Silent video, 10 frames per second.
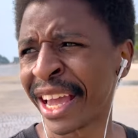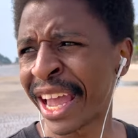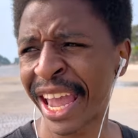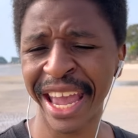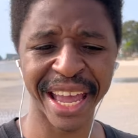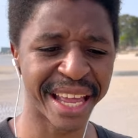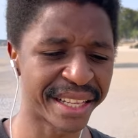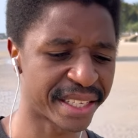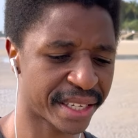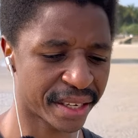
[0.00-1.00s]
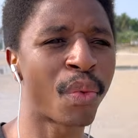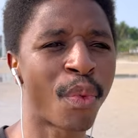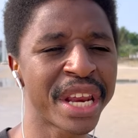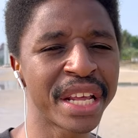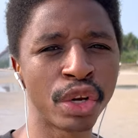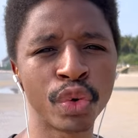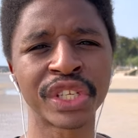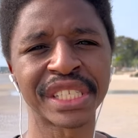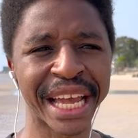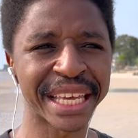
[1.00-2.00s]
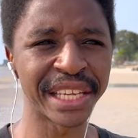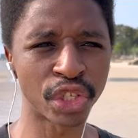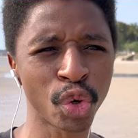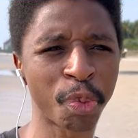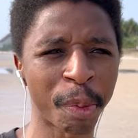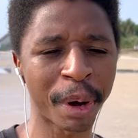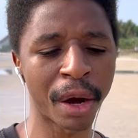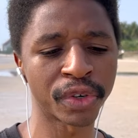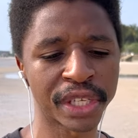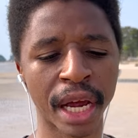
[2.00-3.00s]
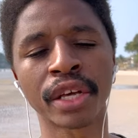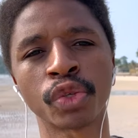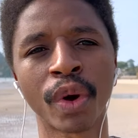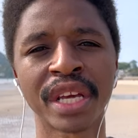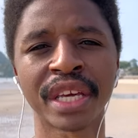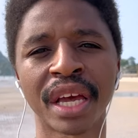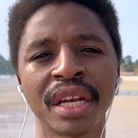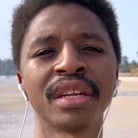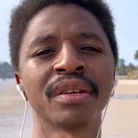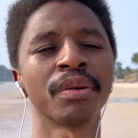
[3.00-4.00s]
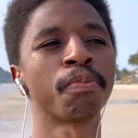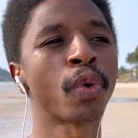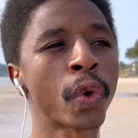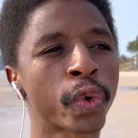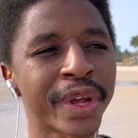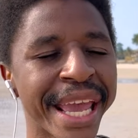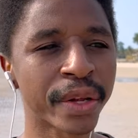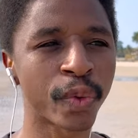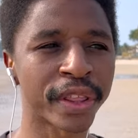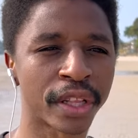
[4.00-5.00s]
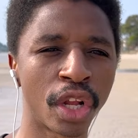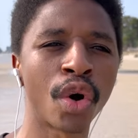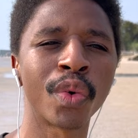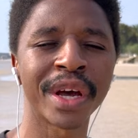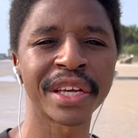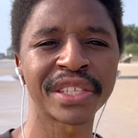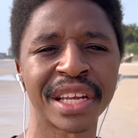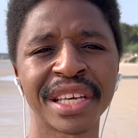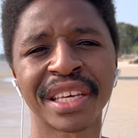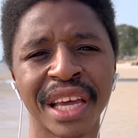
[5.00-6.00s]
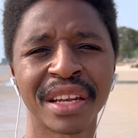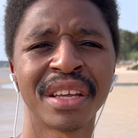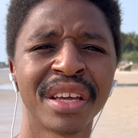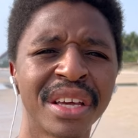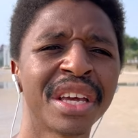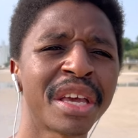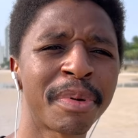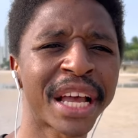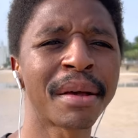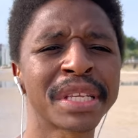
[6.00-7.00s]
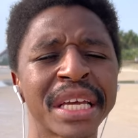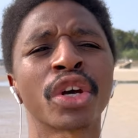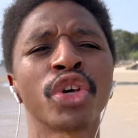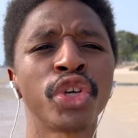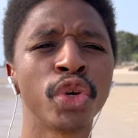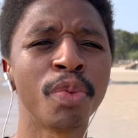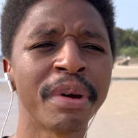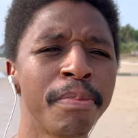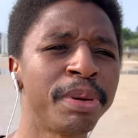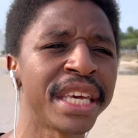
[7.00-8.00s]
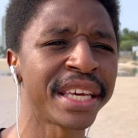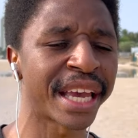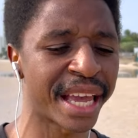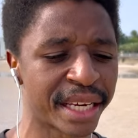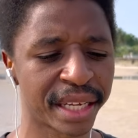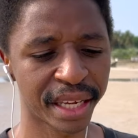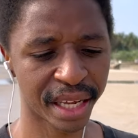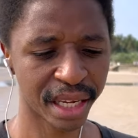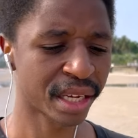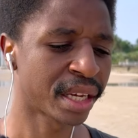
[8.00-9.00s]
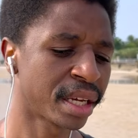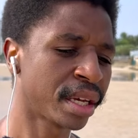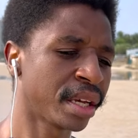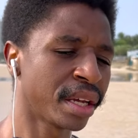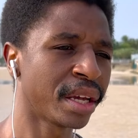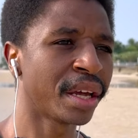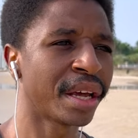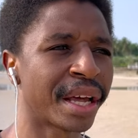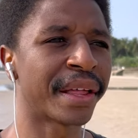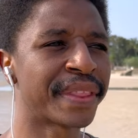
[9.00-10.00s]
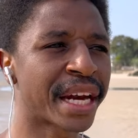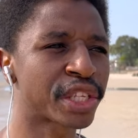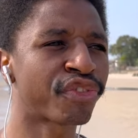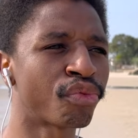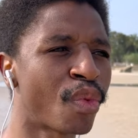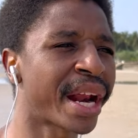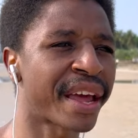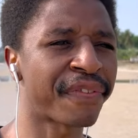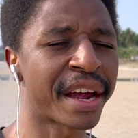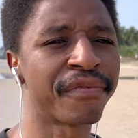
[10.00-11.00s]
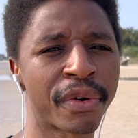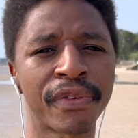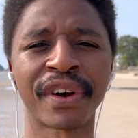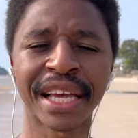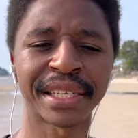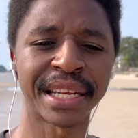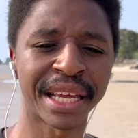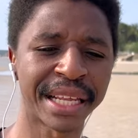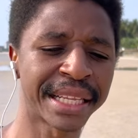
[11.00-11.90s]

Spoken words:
And when he loses like his superpowers, that is when he can procreate with Lois, and he becomes like a human being. And that is what I find very fascinating.